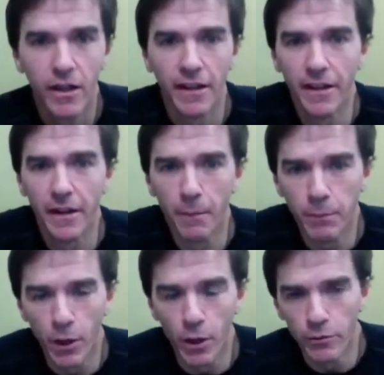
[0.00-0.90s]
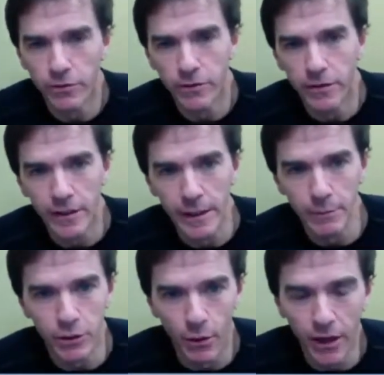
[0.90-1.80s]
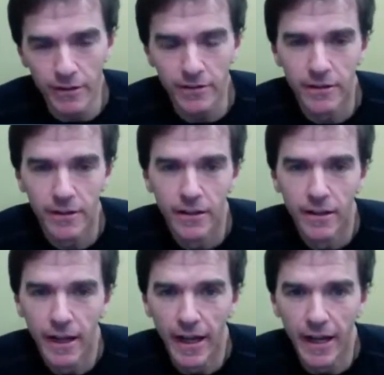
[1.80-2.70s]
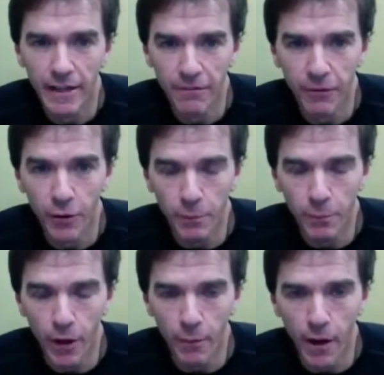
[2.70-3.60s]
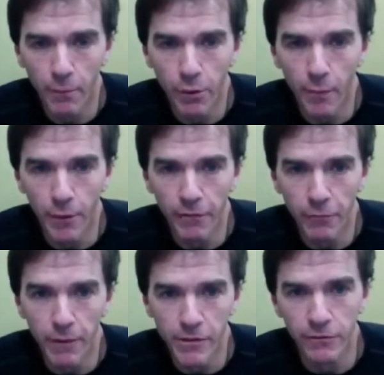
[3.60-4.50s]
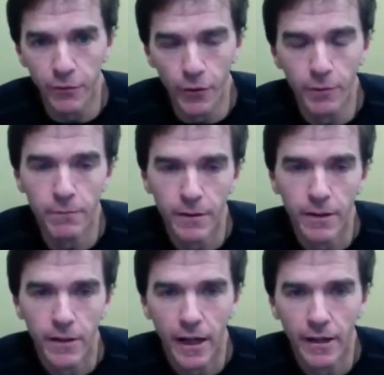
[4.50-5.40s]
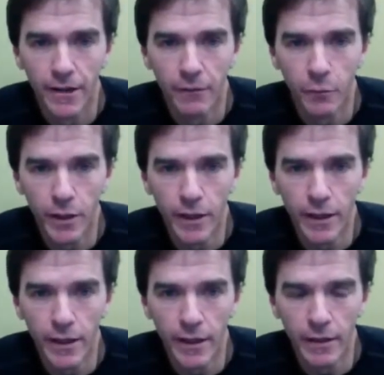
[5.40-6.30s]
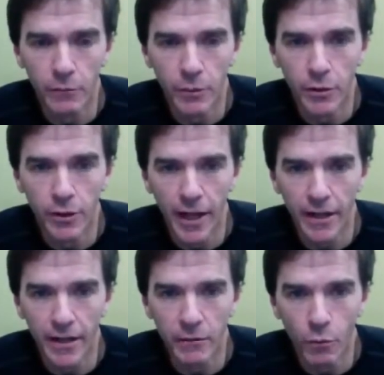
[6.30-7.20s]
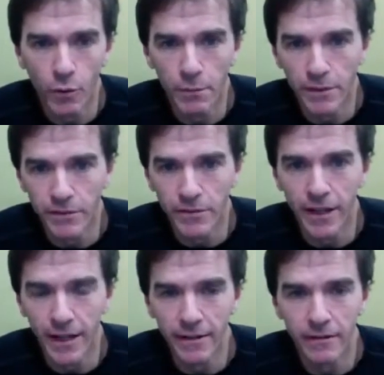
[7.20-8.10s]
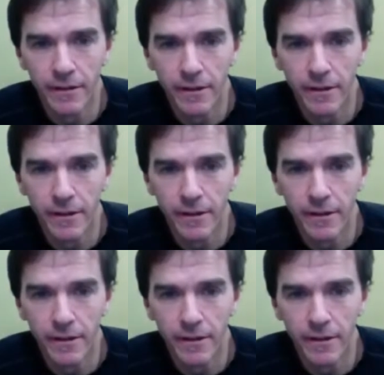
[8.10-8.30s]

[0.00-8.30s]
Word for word: They then upload the clips to us, and they fill out a property information form, and then we do the editing in one business day.